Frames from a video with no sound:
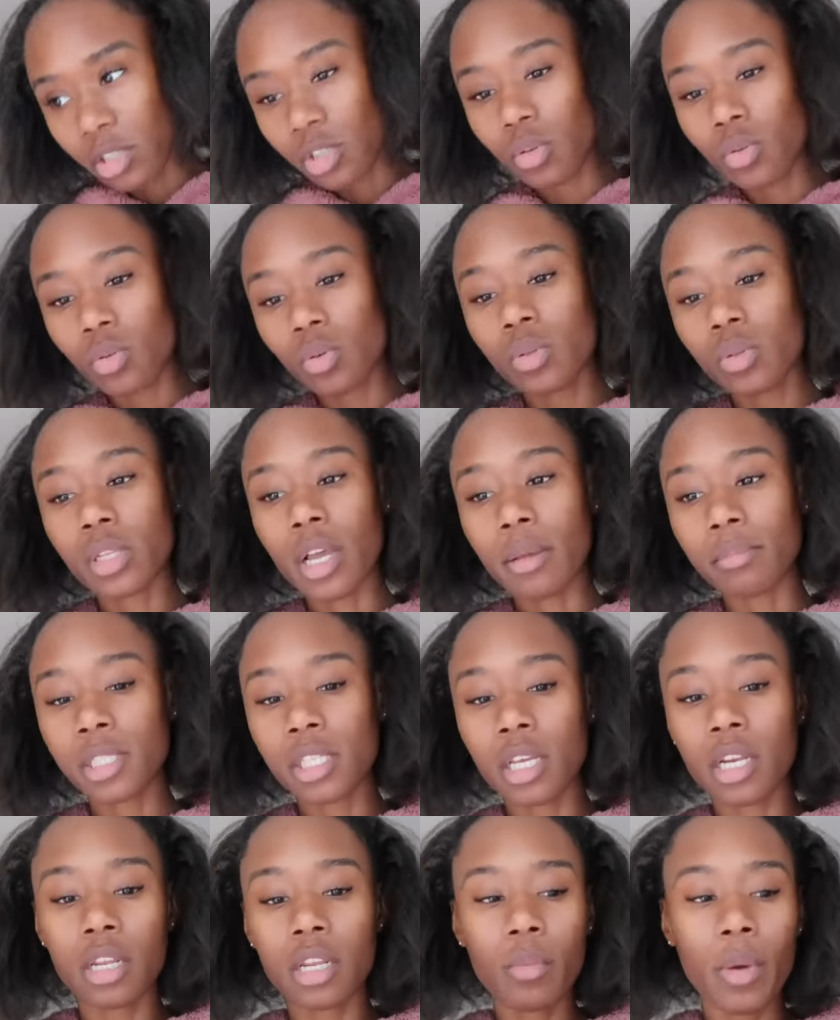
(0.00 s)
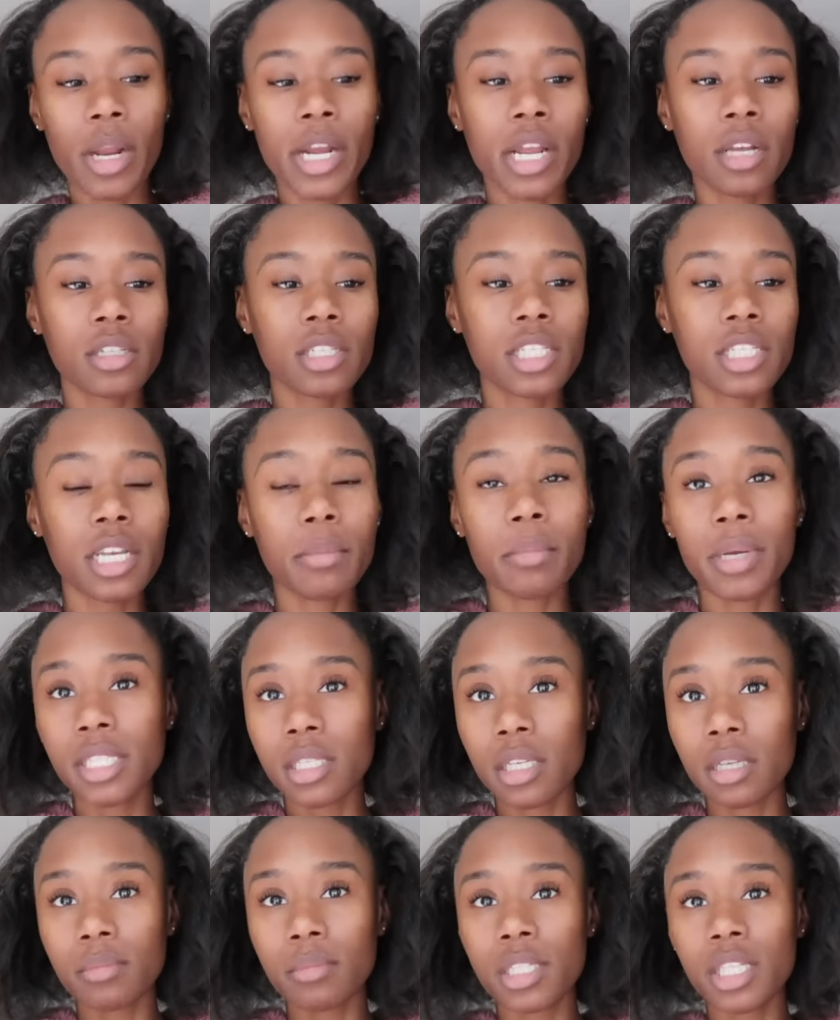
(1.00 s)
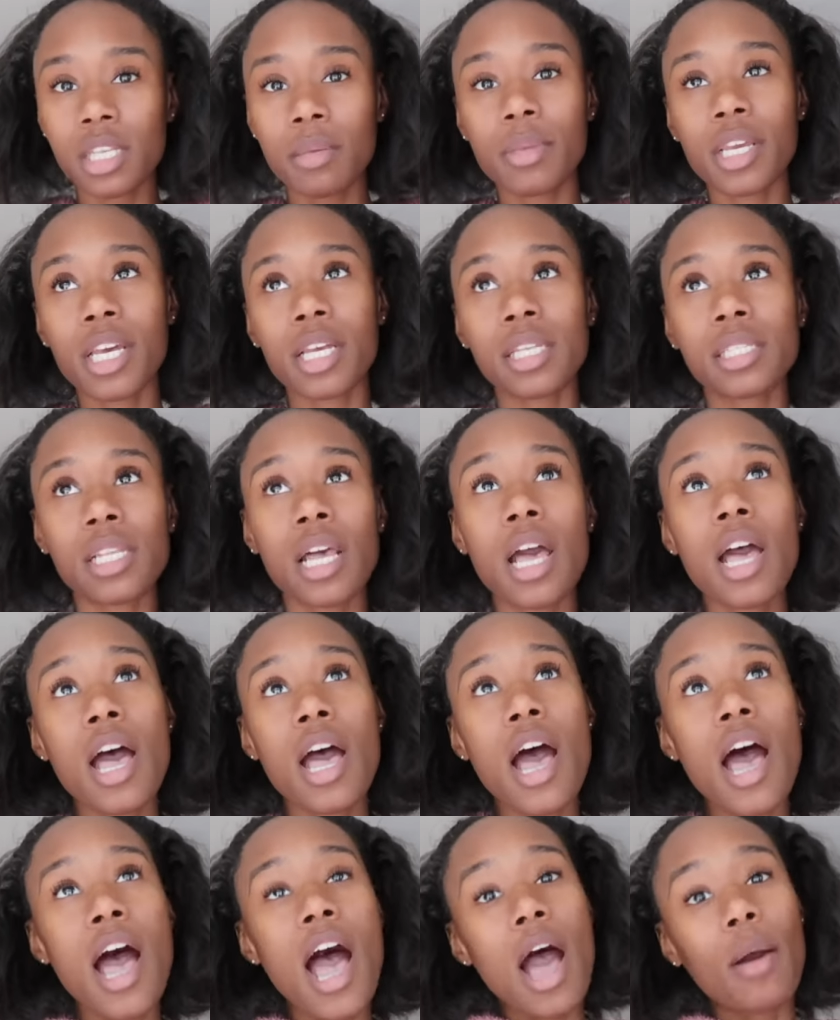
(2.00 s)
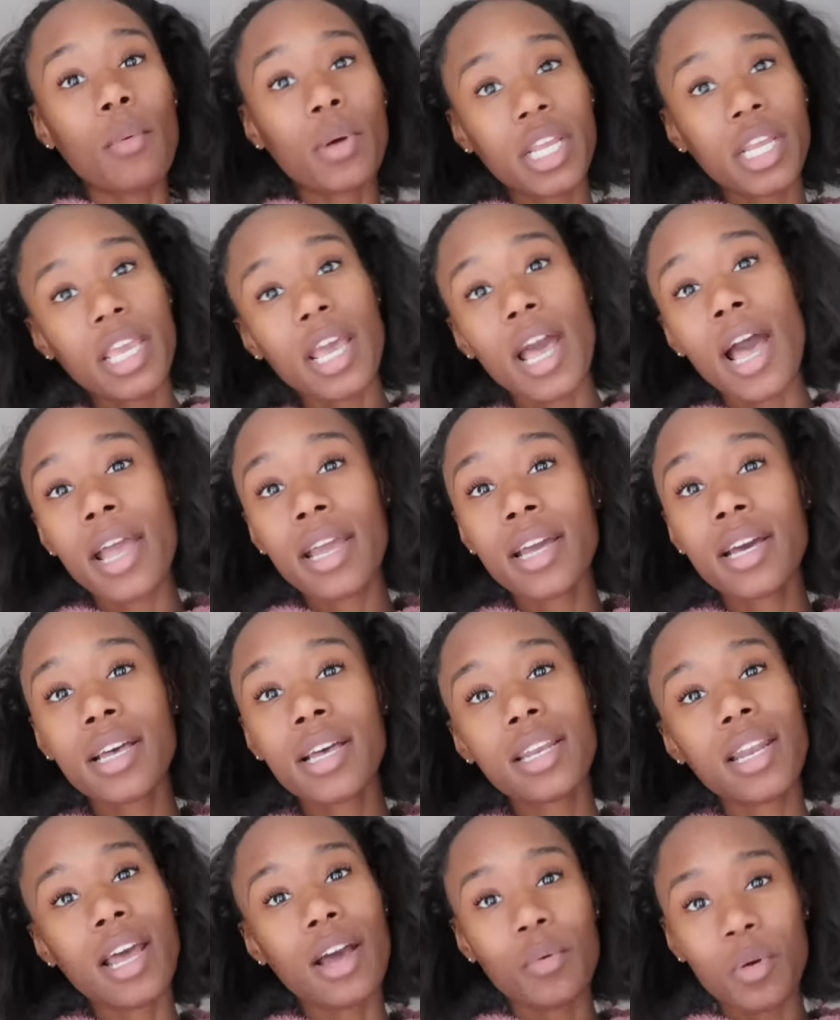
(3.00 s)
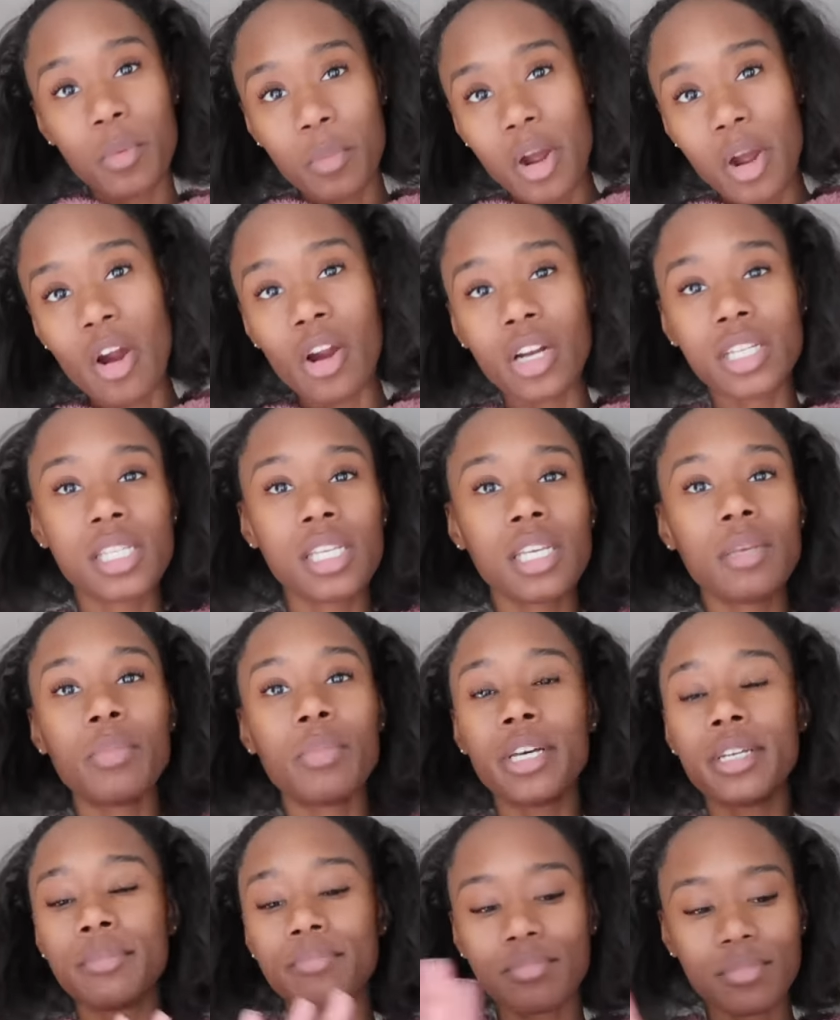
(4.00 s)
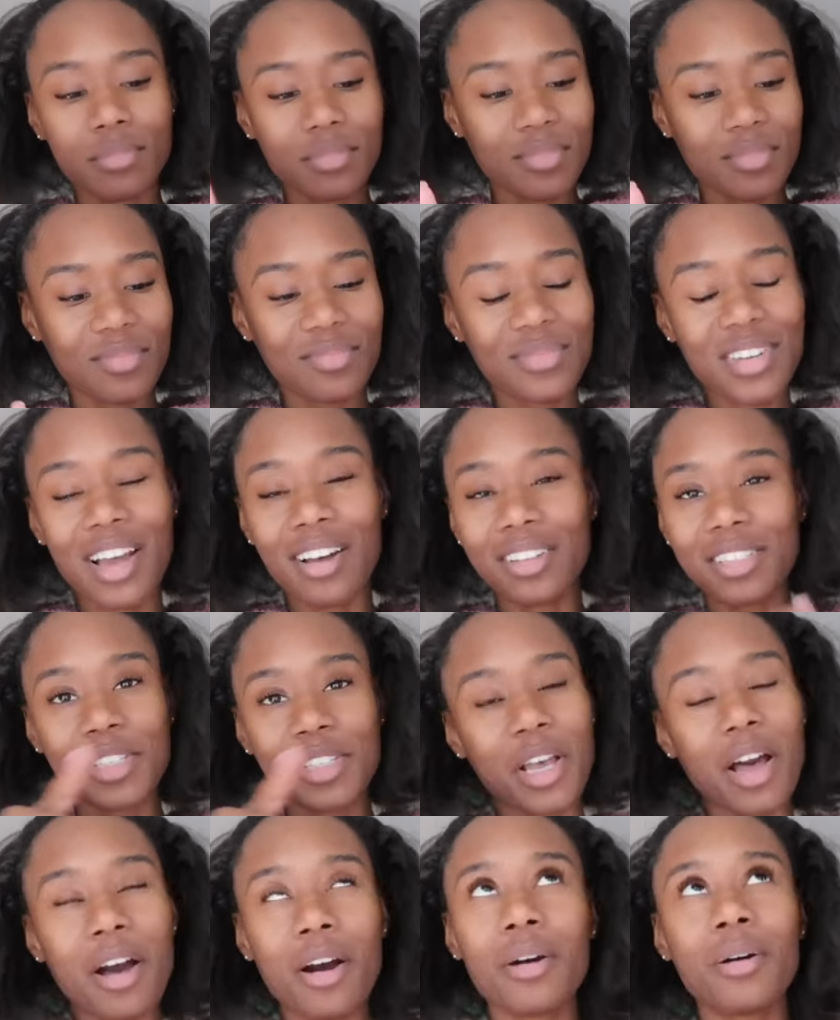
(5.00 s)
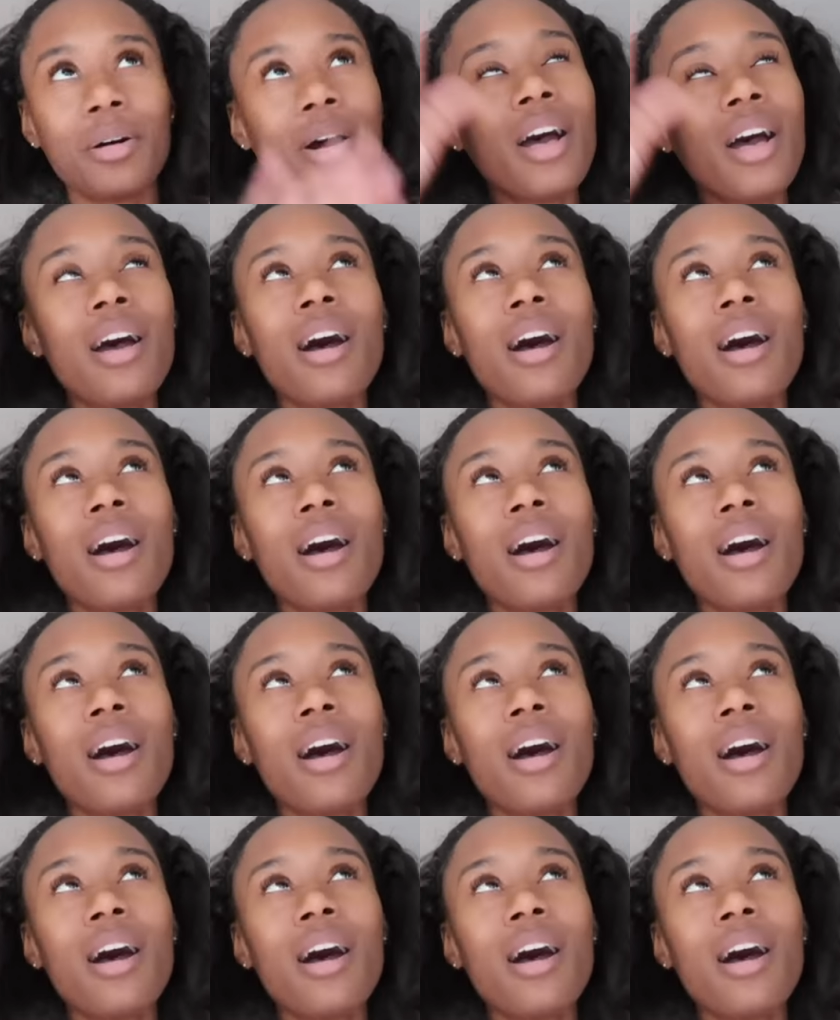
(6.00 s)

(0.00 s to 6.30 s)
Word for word: schools. I'm studying right now to take my T M C because I wanna get high cut, I want my R T, but I'll, t I'll